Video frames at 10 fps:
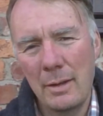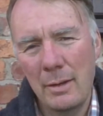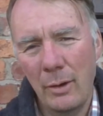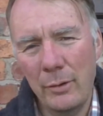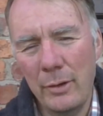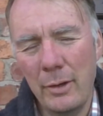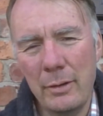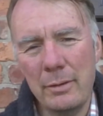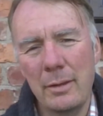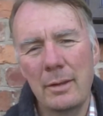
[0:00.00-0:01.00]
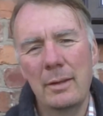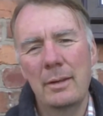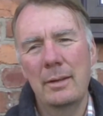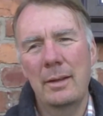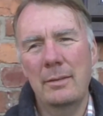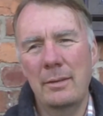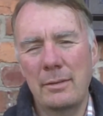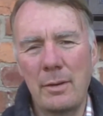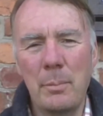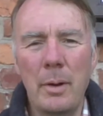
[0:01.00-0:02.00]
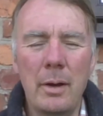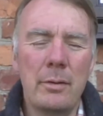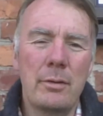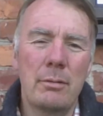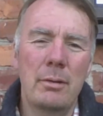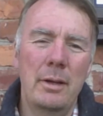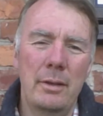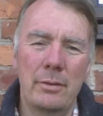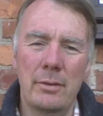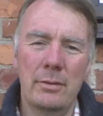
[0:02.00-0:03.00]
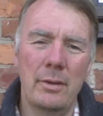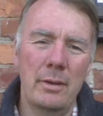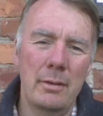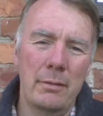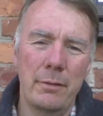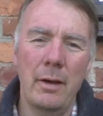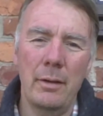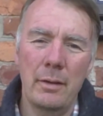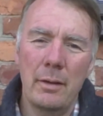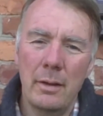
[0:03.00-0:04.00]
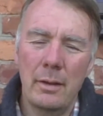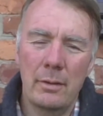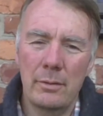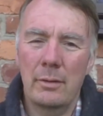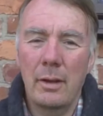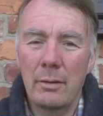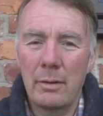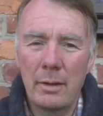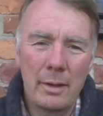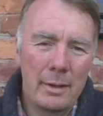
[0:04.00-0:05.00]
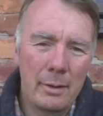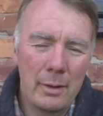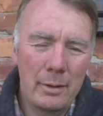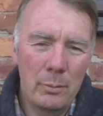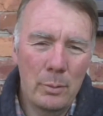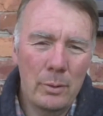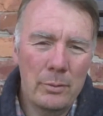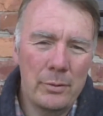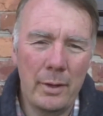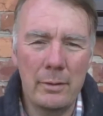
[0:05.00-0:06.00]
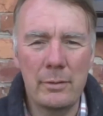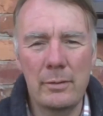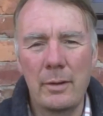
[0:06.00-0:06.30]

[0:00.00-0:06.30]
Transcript: on earth, there's this demand to release the son of the Father, in the world sense,